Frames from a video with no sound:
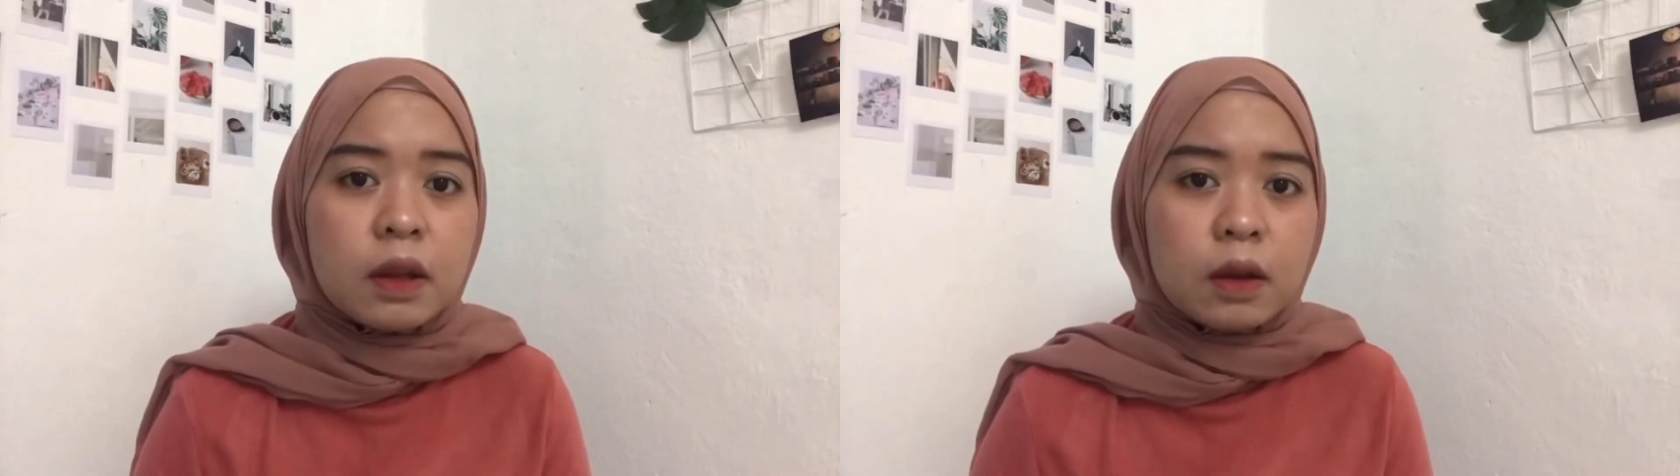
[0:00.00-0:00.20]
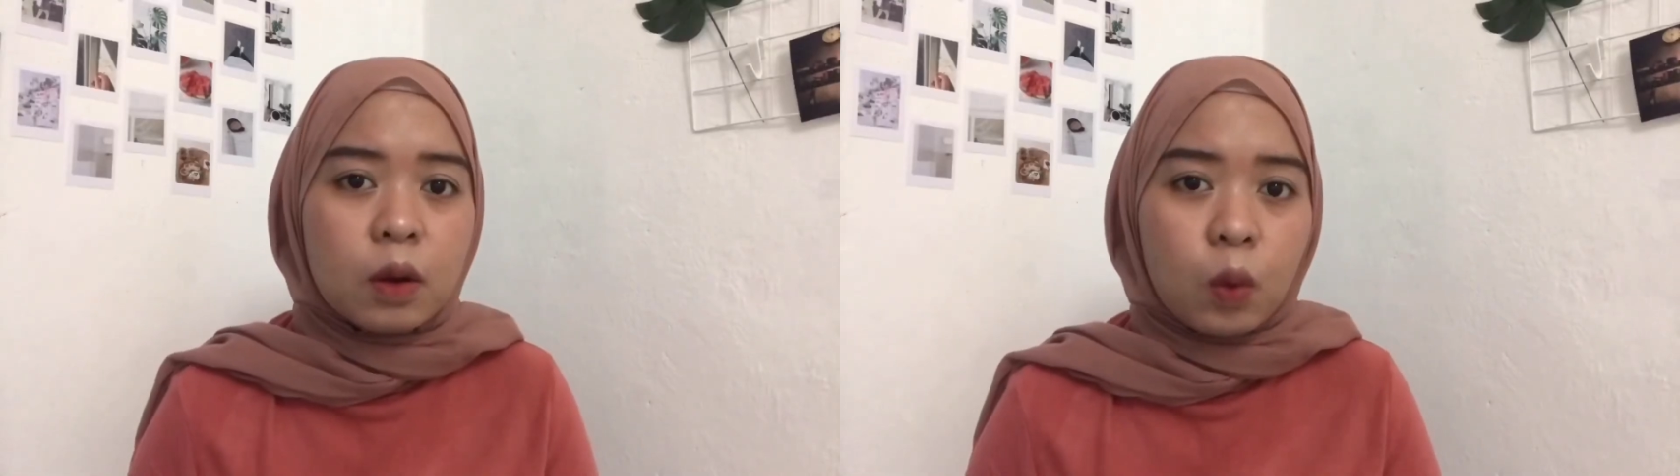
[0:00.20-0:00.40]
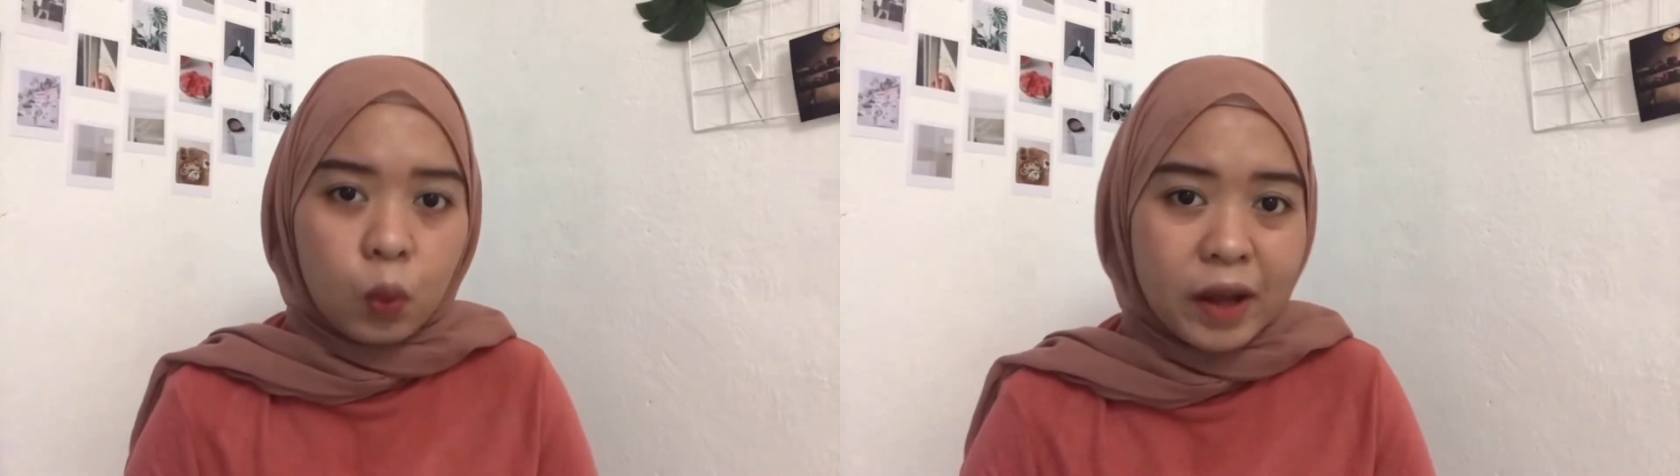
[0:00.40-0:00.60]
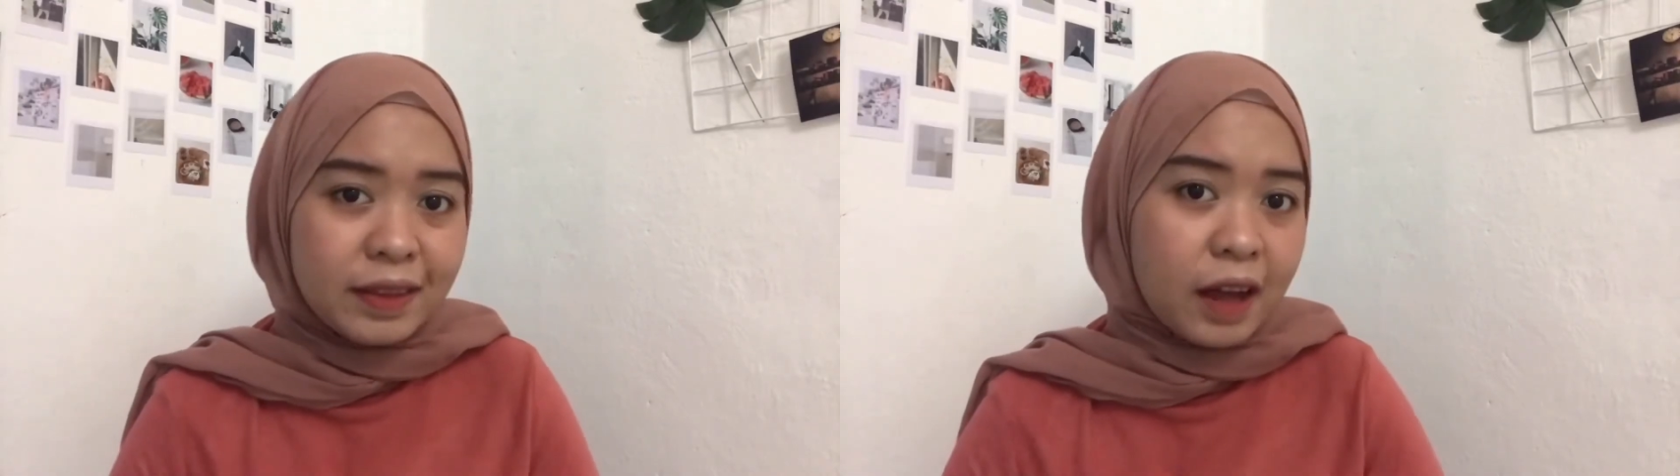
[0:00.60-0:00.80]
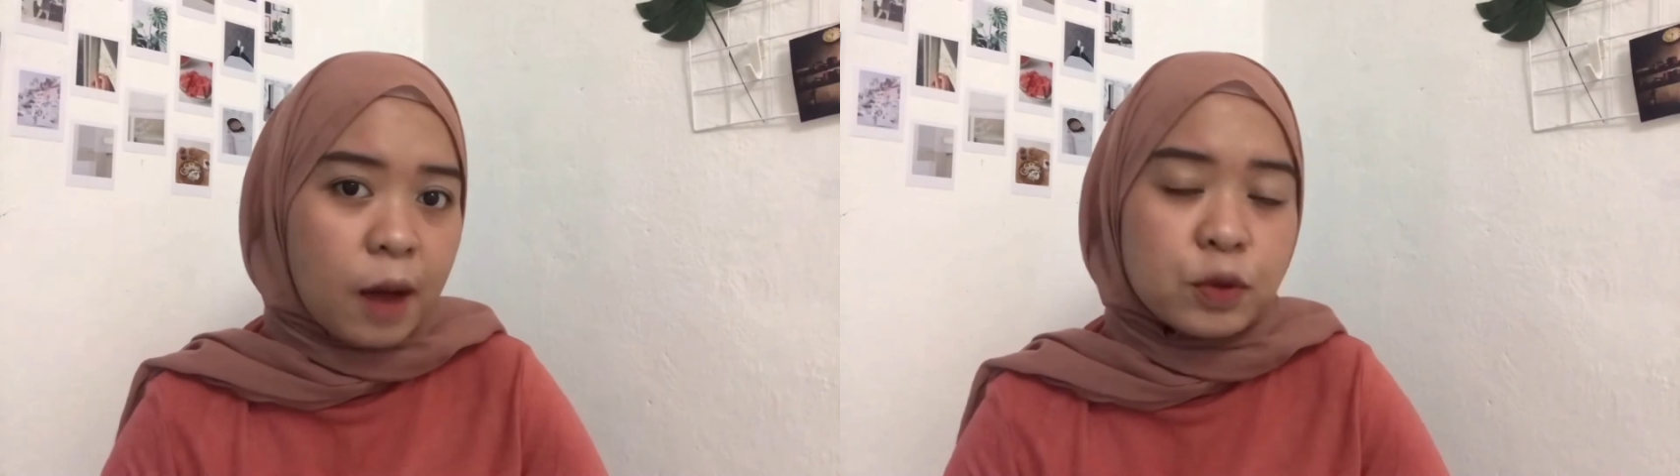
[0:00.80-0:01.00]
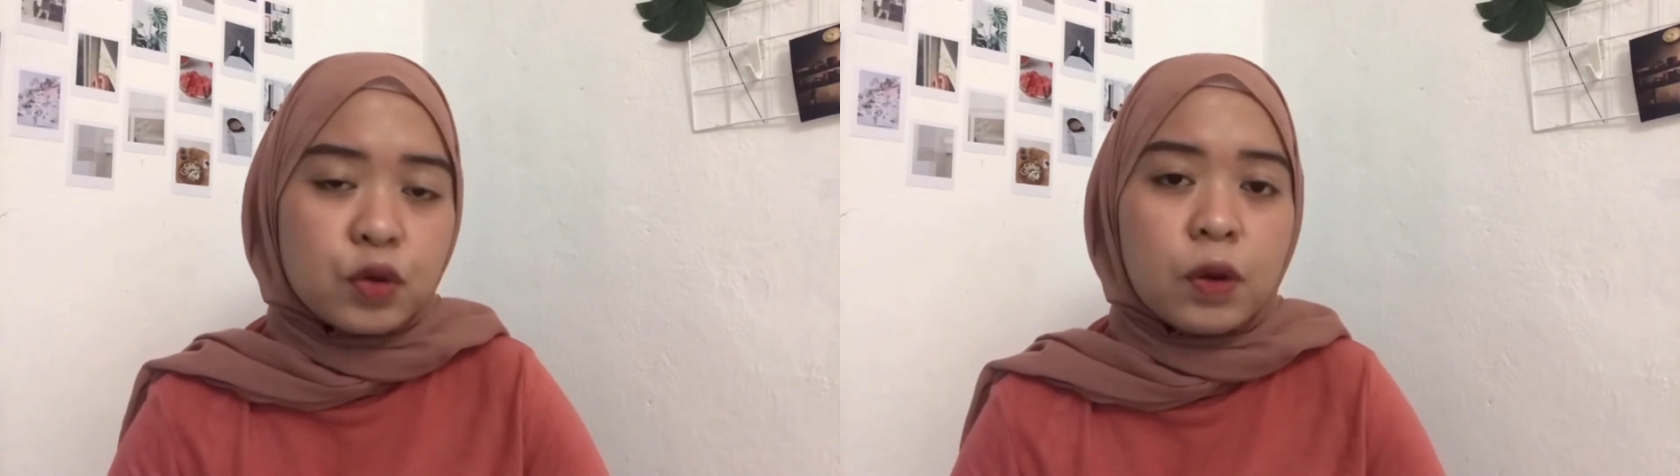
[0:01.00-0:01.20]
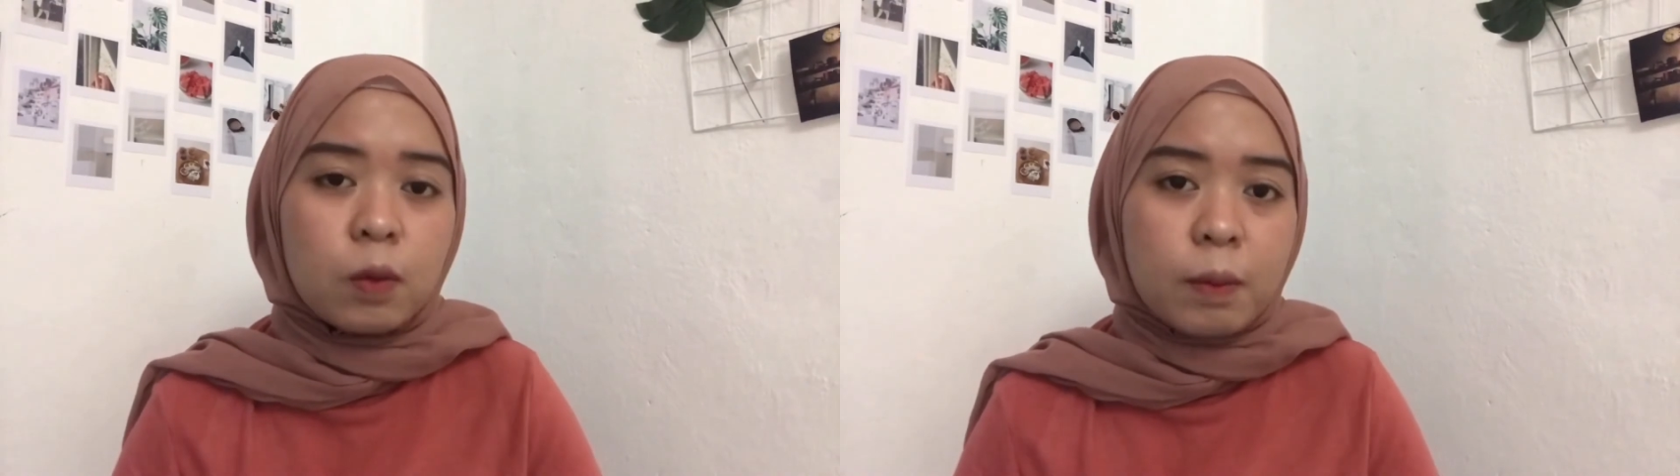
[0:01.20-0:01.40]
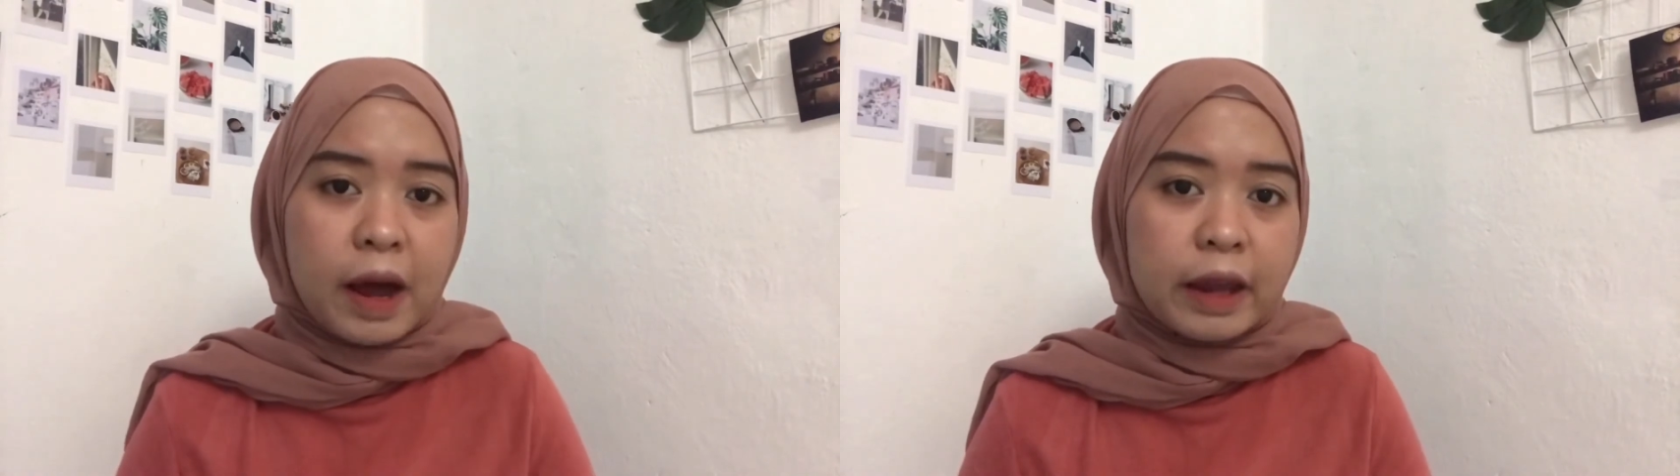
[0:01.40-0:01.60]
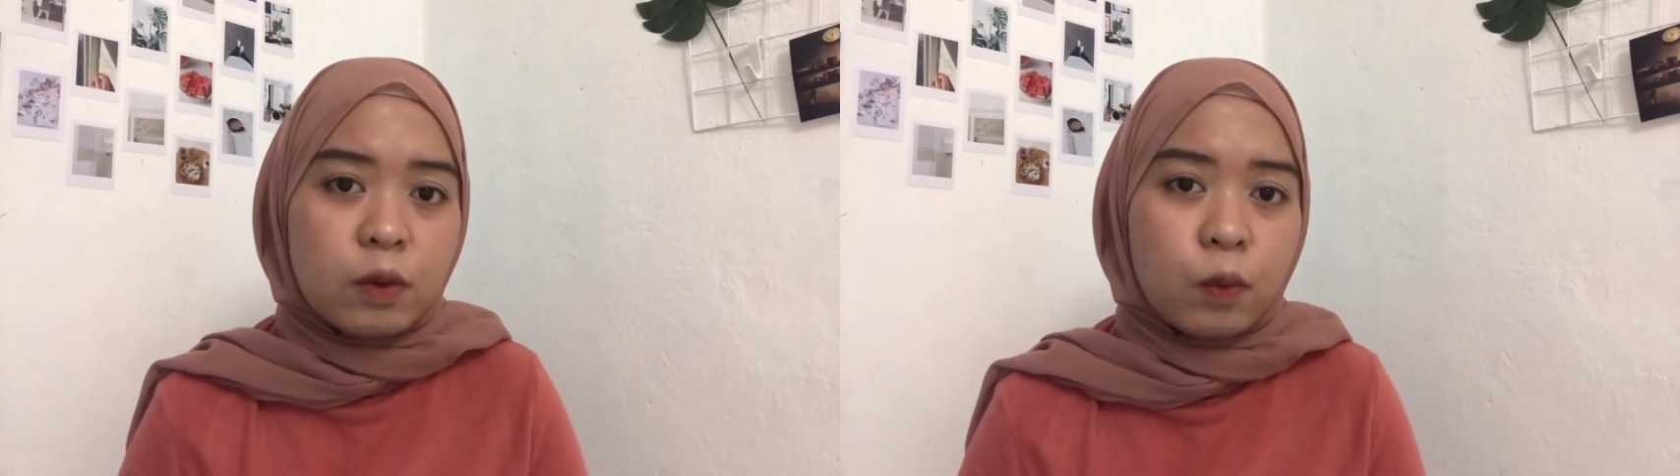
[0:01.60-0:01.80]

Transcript: What comes to your mind